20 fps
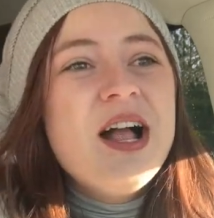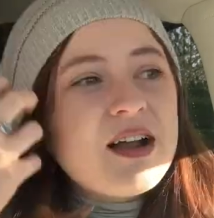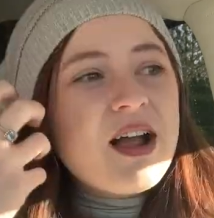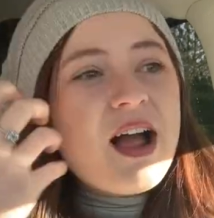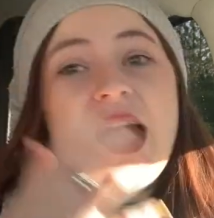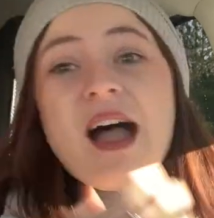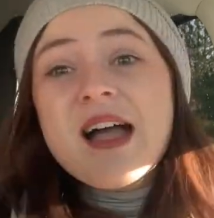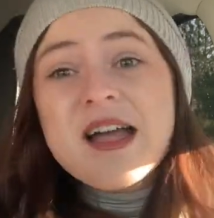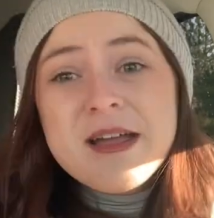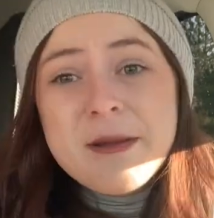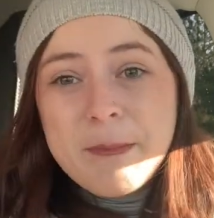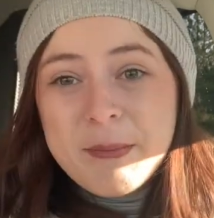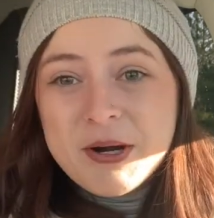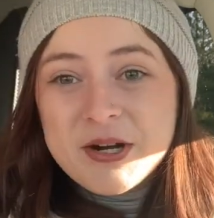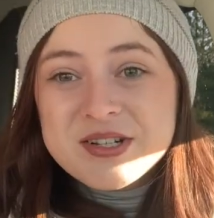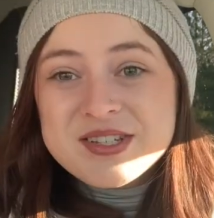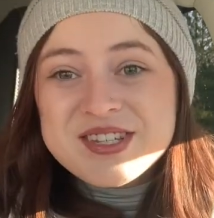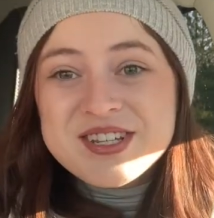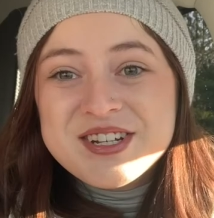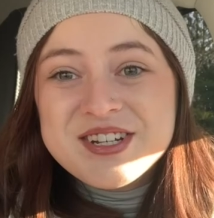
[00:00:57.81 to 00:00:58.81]
I
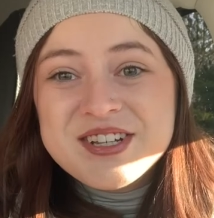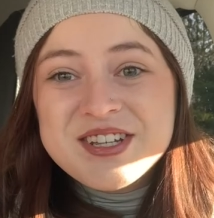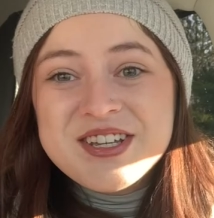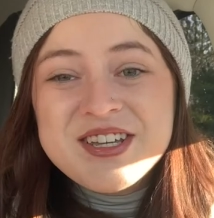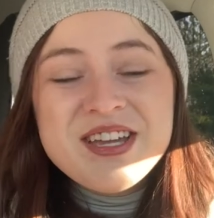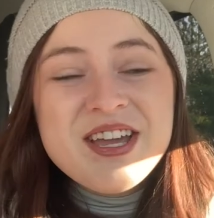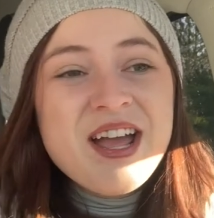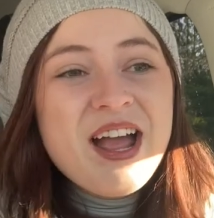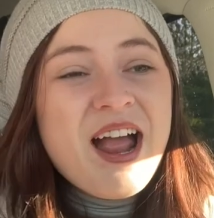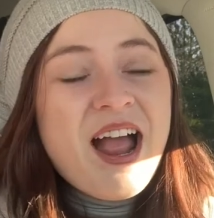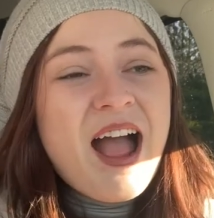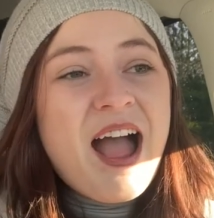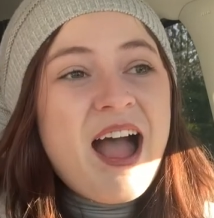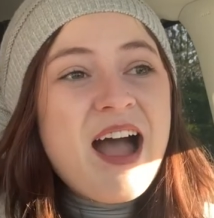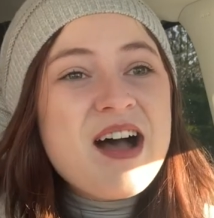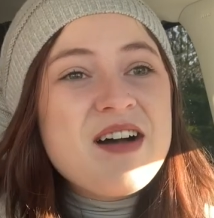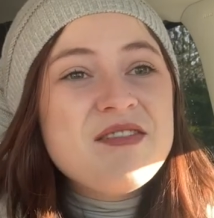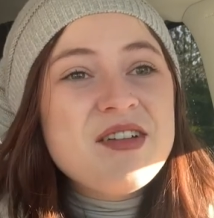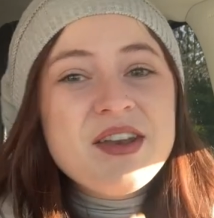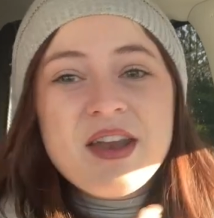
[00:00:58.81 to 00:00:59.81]
personally
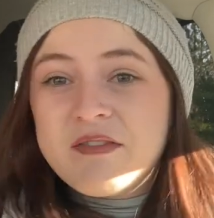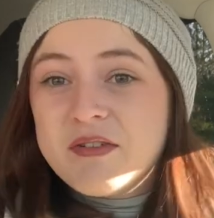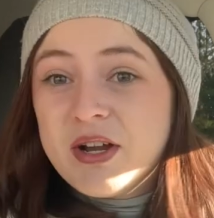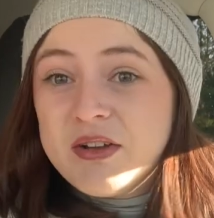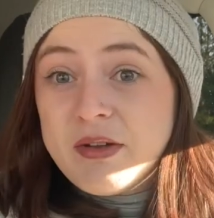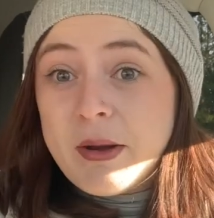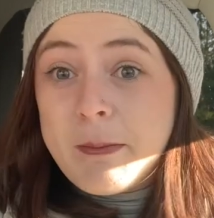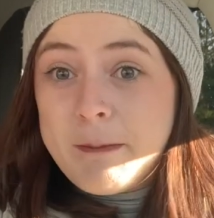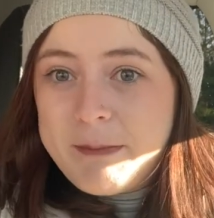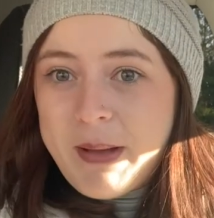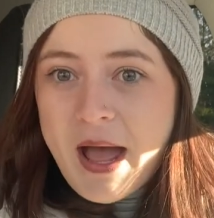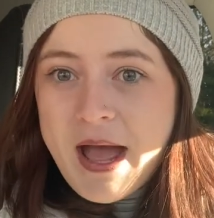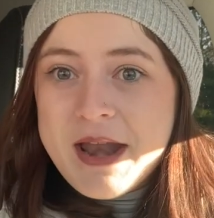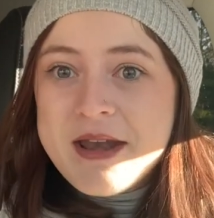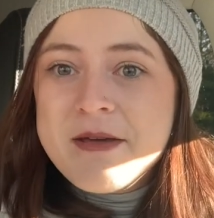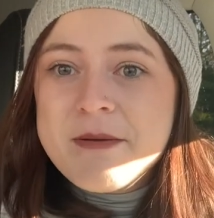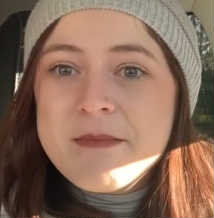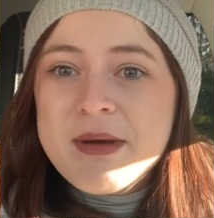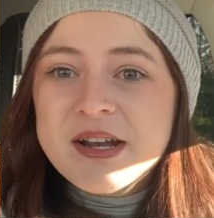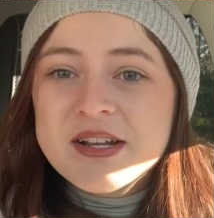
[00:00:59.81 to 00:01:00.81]
have never even been
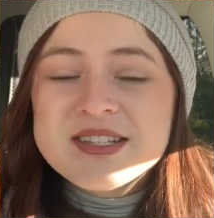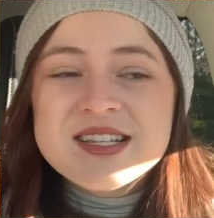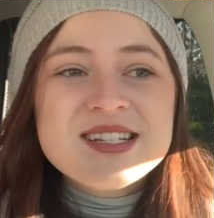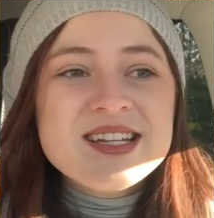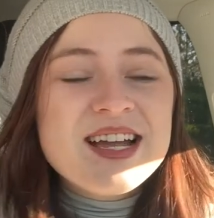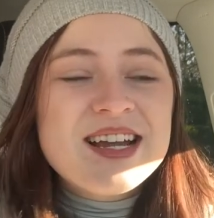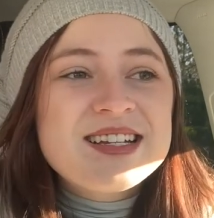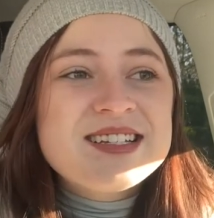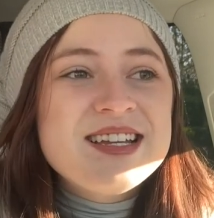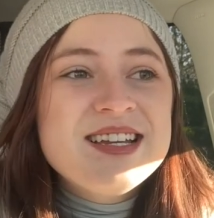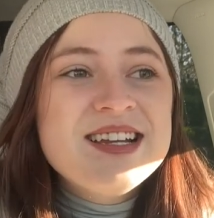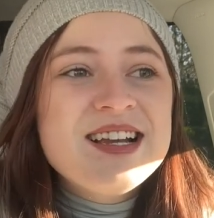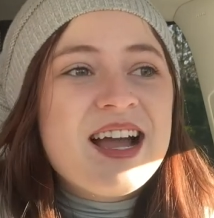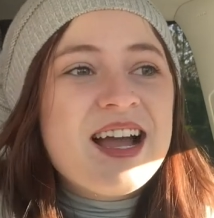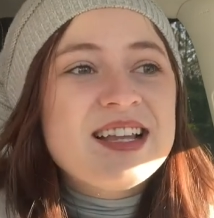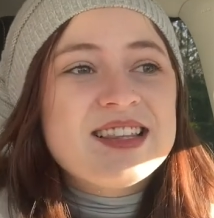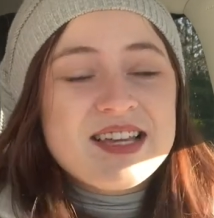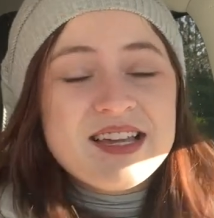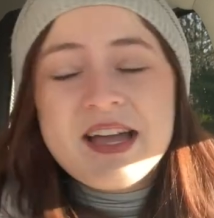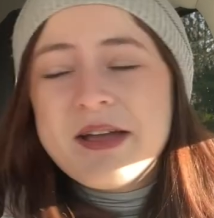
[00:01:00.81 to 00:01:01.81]
metal detecting.
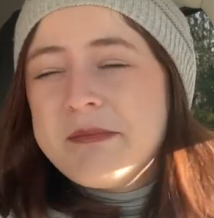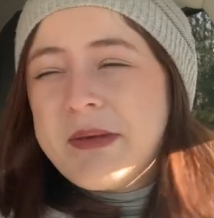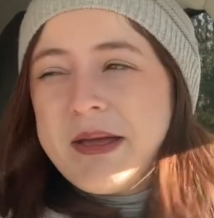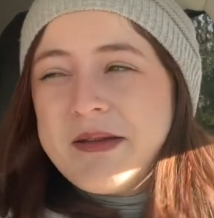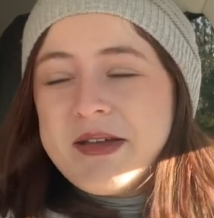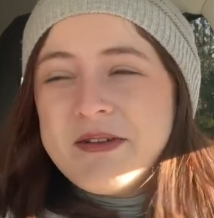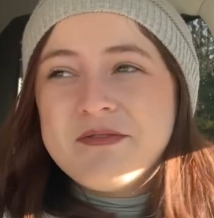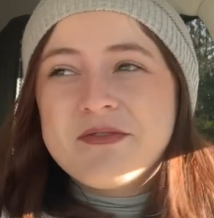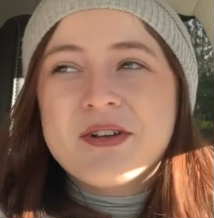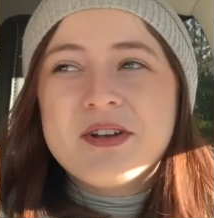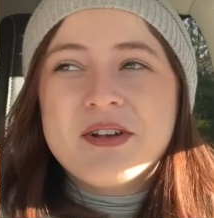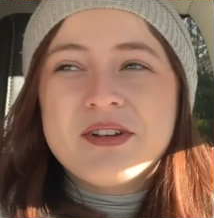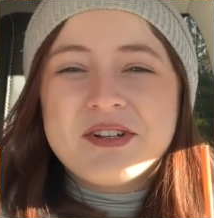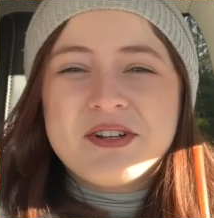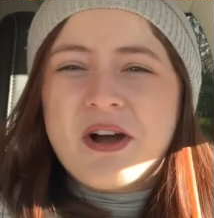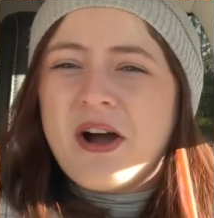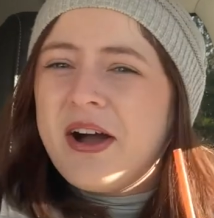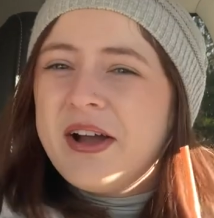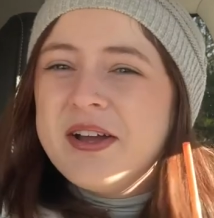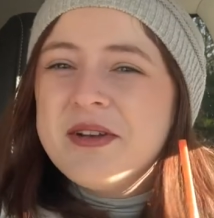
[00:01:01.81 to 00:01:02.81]
I think I may have
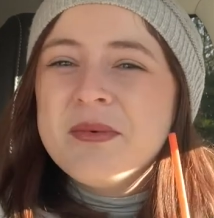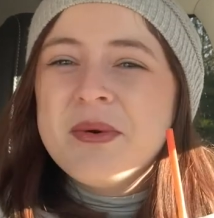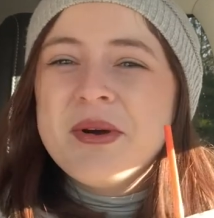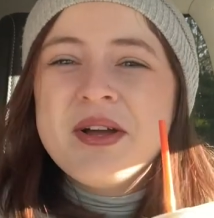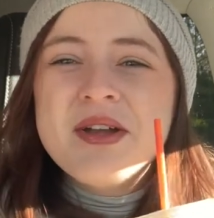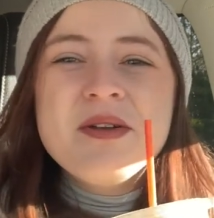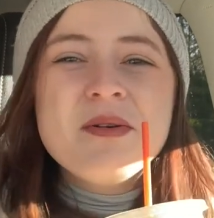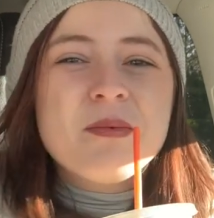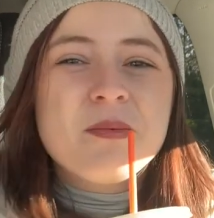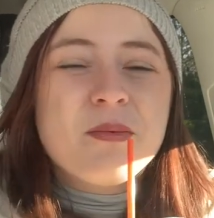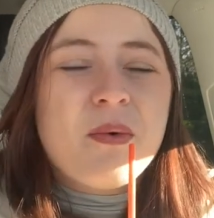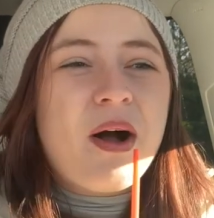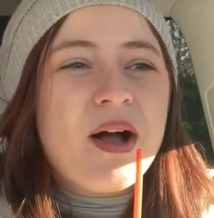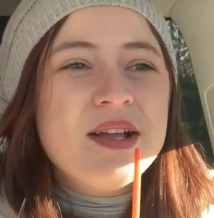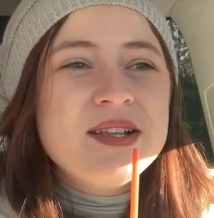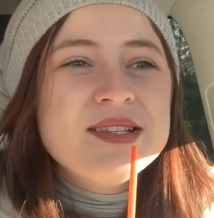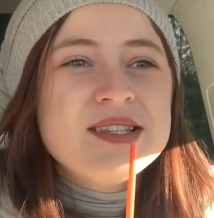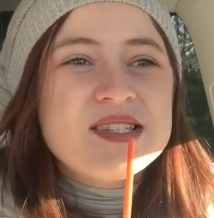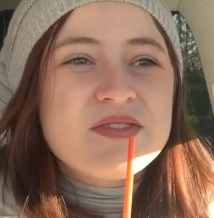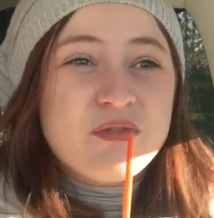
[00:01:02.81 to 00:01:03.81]
gotten one
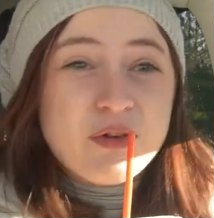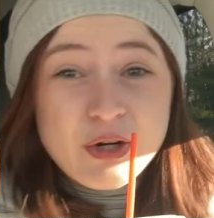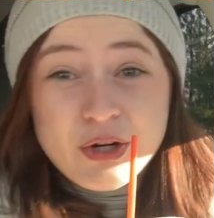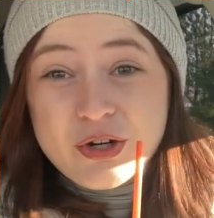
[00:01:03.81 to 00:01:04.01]
once for